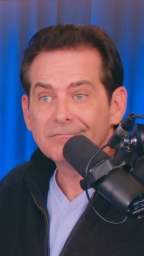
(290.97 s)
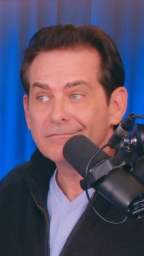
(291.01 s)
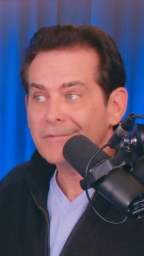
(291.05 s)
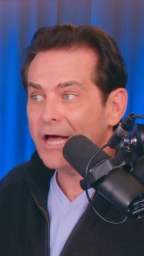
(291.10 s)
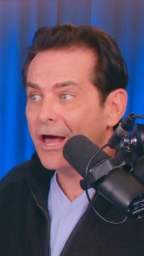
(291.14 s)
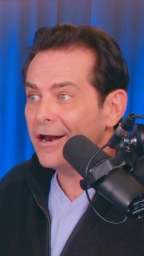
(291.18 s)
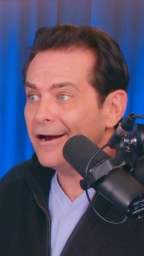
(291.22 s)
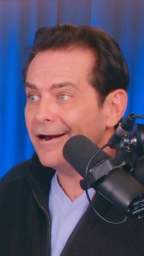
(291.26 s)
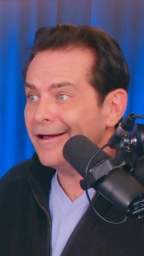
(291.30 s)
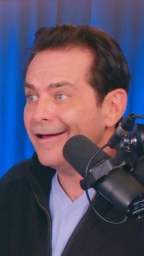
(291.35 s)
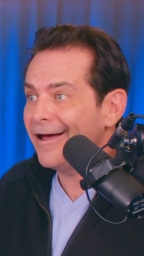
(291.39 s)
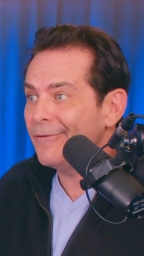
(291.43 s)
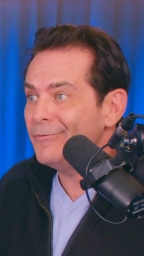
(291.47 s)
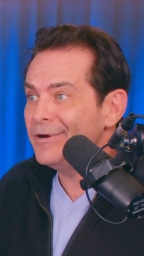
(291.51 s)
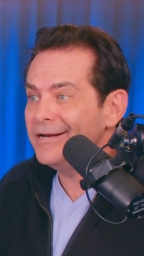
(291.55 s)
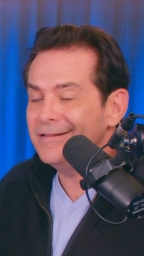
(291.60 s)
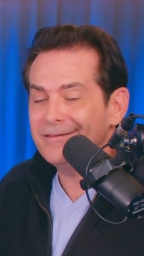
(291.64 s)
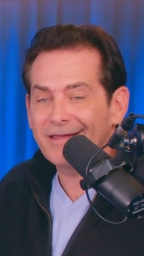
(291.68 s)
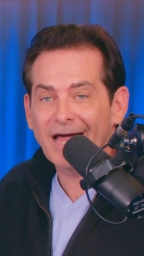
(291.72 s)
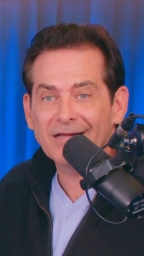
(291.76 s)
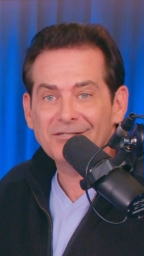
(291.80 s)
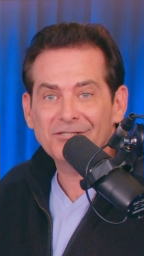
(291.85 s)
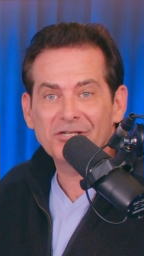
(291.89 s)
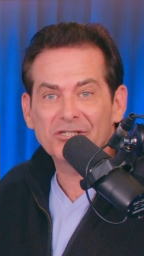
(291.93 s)
I mean,
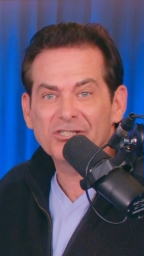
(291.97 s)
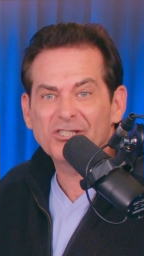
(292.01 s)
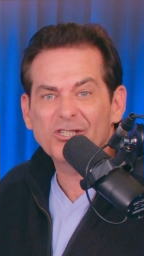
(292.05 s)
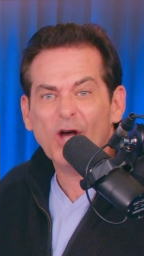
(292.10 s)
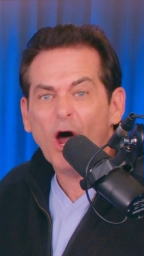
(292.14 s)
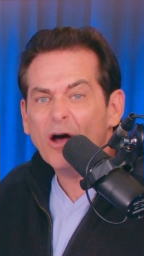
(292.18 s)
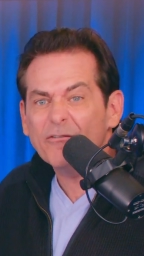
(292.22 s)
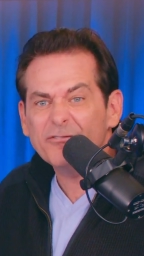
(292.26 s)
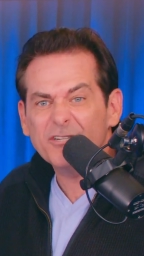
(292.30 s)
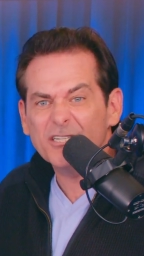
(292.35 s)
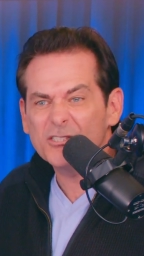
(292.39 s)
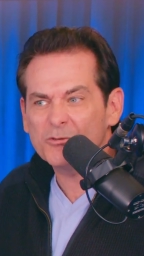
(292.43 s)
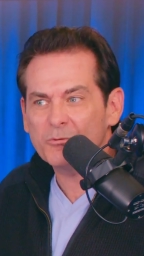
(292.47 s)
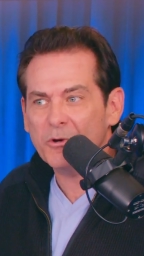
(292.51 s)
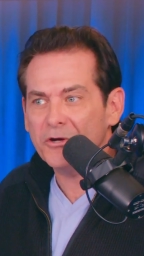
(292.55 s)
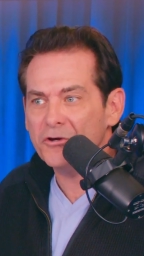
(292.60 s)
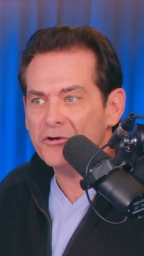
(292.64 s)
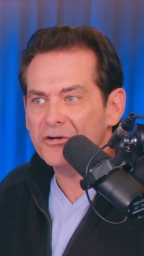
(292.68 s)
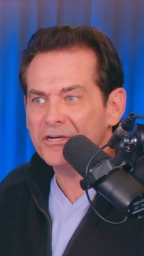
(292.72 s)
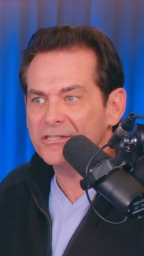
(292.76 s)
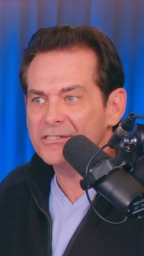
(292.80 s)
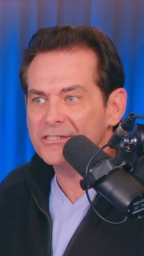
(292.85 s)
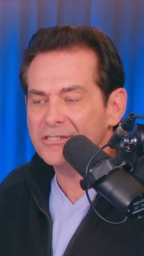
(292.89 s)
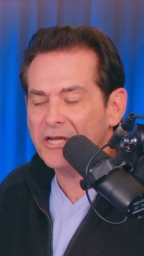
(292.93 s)
that's the softest way you
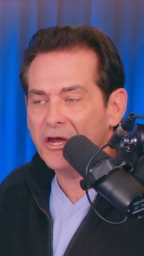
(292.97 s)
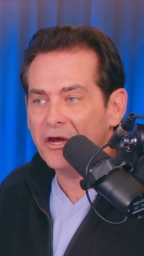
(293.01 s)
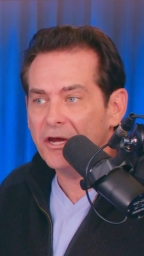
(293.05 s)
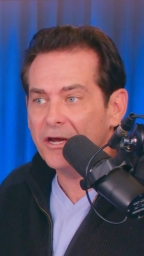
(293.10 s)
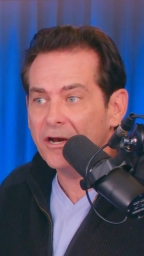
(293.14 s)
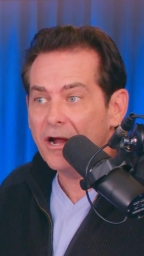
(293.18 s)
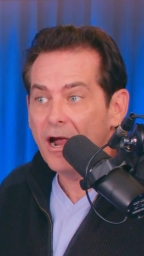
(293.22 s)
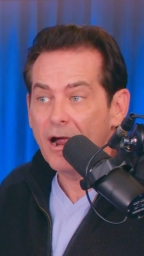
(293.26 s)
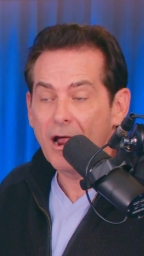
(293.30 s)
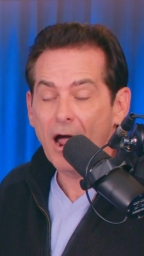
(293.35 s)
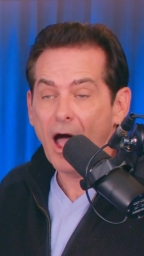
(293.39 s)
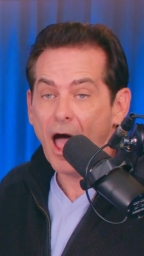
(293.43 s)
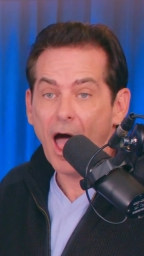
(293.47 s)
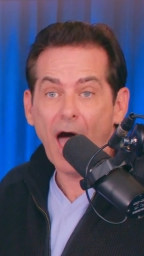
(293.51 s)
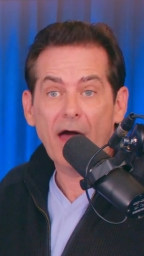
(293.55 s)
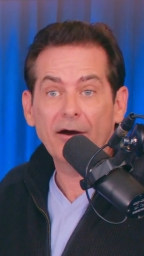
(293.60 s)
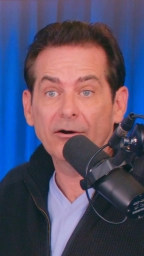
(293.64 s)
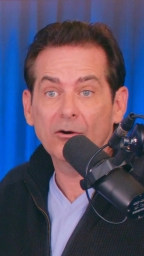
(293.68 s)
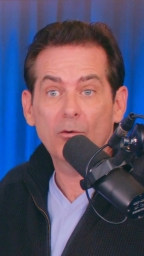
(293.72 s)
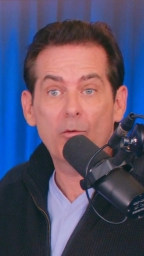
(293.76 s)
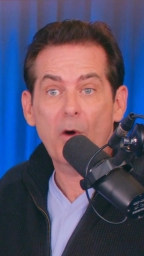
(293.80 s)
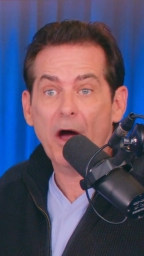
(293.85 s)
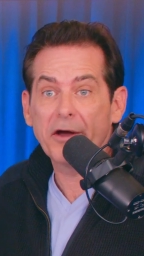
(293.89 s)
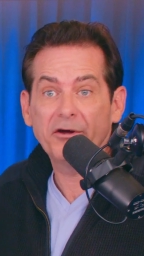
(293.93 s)
could say it. I don't
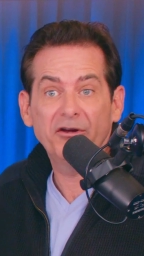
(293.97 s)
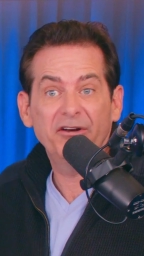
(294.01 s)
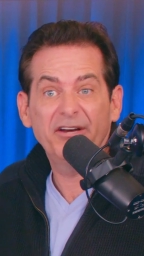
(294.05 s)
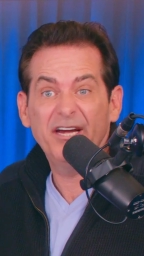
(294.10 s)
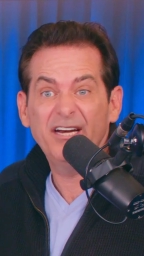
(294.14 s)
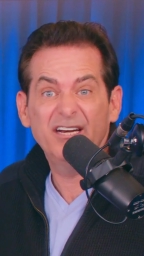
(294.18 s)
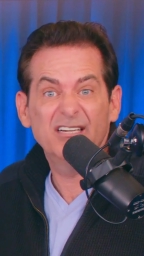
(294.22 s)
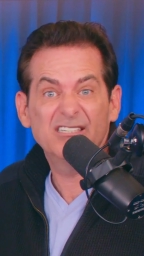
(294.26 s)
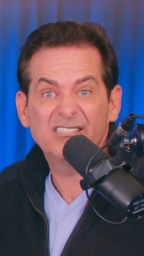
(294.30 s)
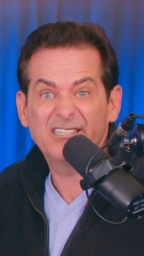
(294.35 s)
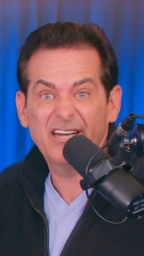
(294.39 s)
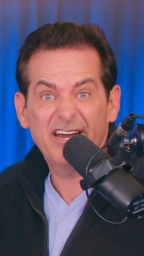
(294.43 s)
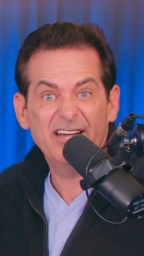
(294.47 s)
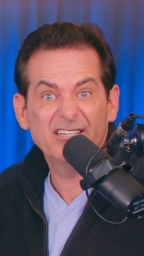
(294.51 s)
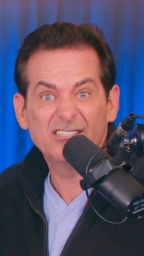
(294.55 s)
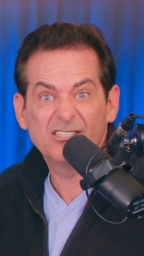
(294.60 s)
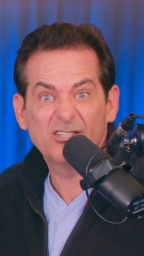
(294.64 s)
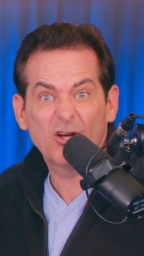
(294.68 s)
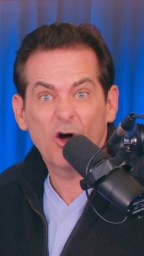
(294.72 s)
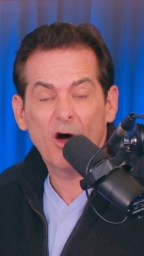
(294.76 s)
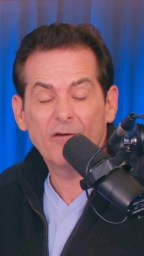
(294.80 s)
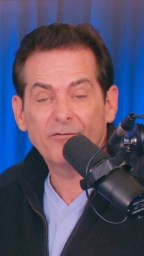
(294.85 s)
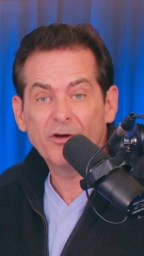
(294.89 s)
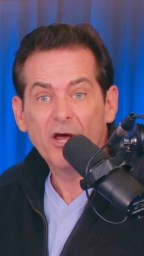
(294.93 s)
know why you need to say it
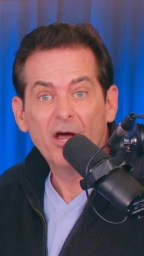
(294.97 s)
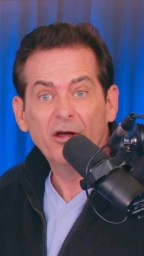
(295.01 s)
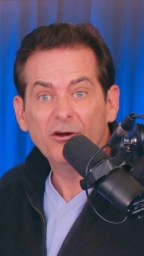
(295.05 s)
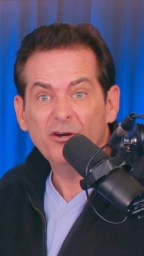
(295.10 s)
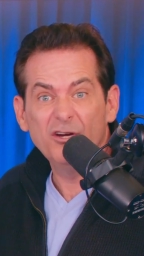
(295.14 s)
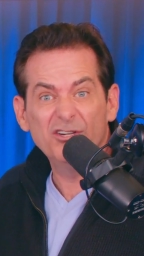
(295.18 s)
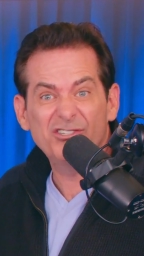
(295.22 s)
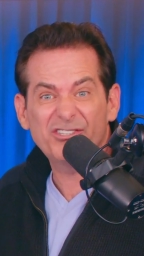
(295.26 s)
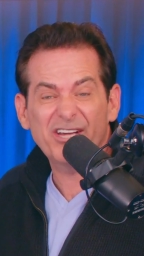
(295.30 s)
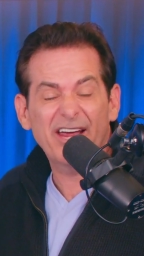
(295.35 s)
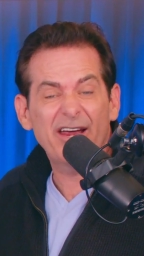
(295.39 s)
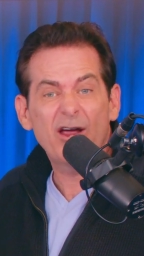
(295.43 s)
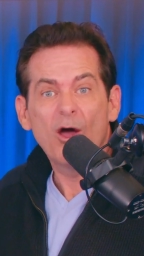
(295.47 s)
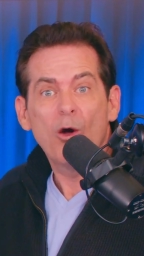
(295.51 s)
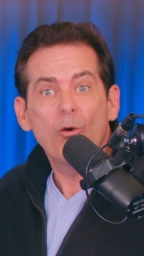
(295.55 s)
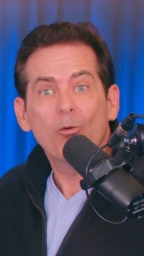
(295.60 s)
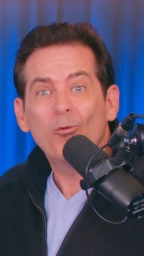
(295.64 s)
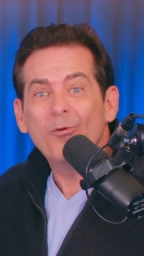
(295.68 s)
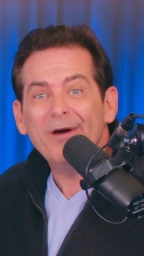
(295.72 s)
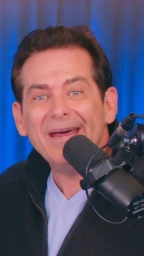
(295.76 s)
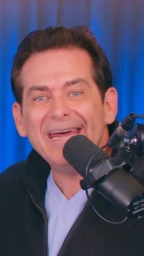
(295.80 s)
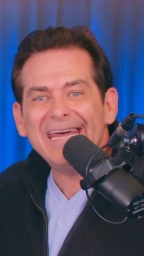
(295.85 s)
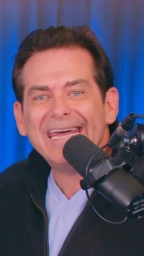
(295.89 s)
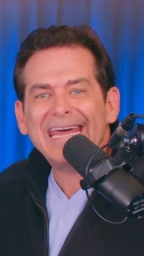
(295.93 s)
soft. You say
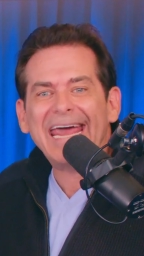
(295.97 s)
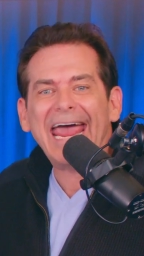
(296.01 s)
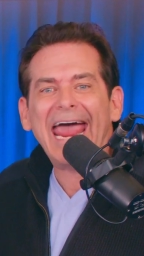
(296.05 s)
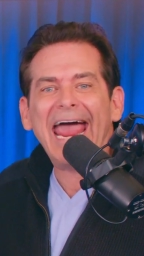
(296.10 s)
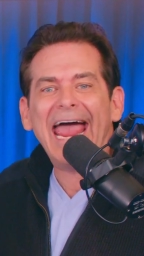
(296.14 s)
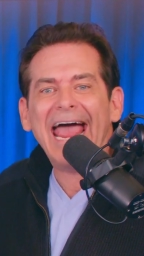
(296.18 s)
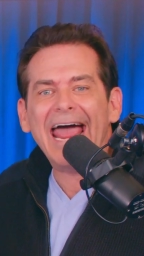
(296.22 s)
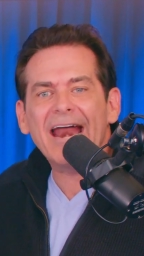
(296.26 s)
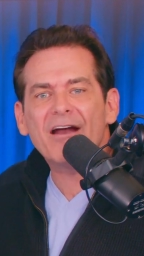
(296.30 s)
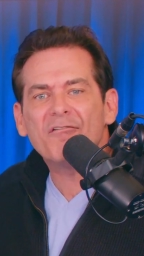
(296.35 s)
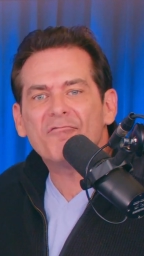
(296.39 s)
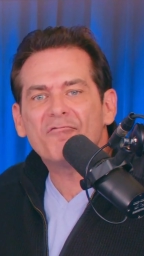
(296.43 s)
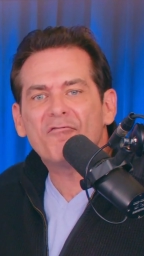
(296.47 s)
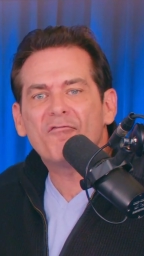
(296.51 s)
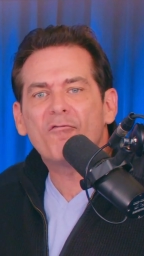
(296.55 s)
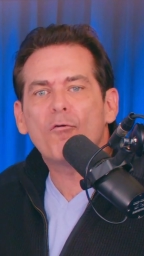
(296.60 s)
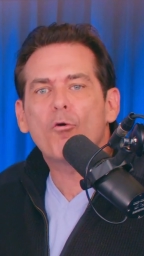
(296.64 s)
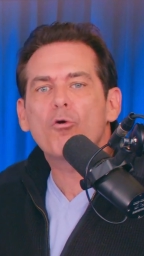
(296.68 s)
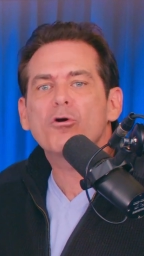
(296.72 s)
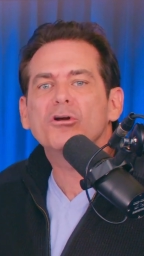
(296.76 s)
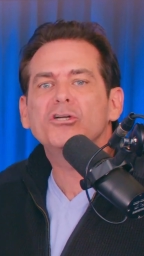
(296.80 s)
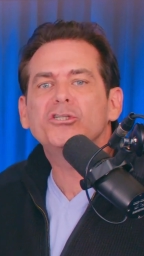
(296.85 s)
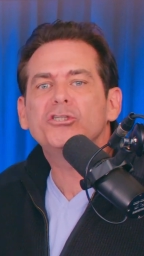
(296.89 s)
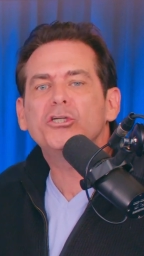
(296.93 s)
we can't
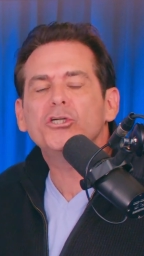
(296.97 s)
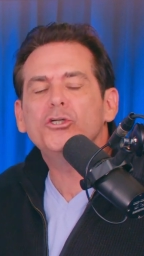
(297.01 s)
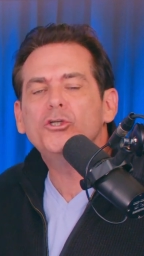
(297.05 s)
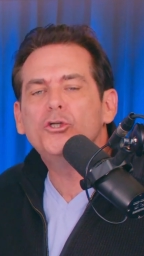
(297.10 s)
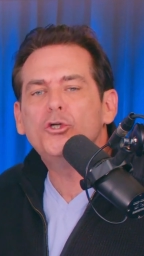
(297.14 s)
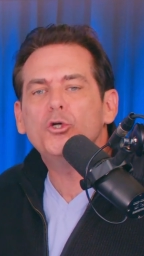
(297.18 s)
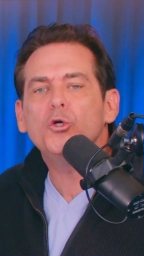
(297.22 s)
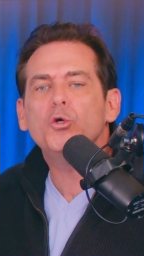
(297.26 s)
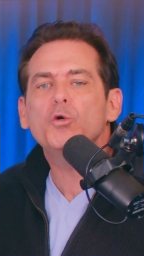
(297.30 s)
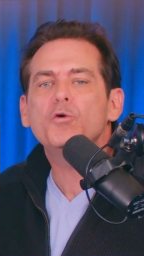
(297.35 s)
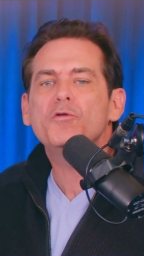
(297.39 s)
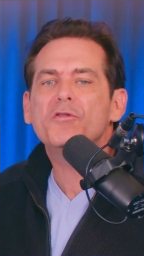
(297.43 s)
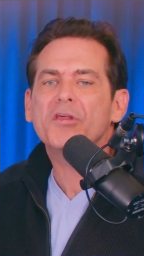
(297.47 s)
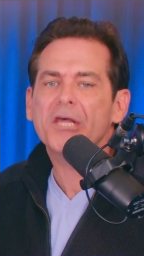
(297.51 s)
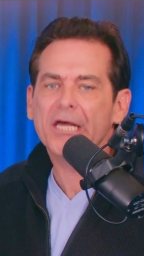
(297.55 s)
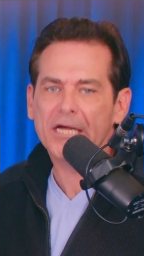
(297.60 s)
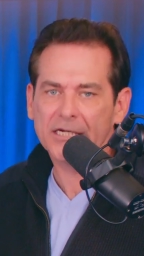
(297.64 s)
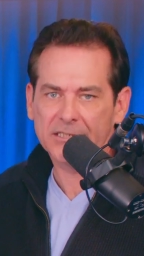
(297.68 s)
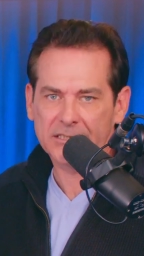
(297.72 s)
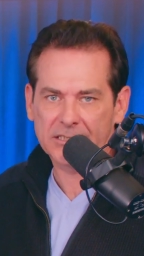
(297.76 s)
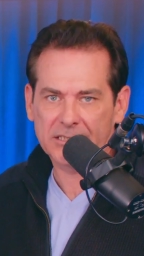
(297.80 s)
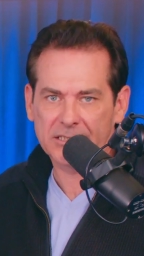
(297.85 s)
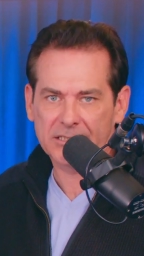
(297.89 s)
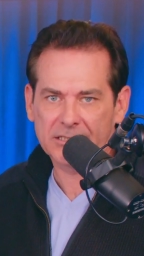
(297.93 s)
afford to do
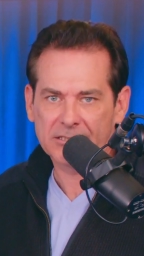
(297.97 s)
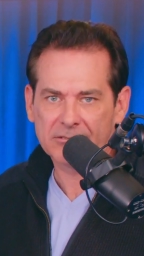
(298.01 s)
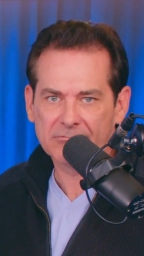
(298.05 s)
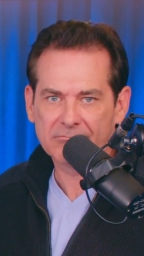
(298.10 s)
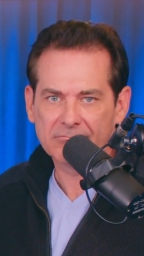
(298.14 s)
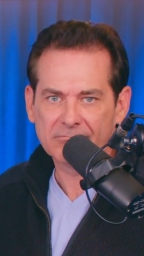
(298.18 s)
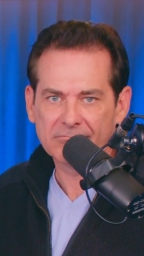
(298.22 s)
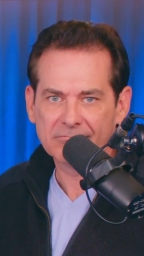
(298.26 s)
this.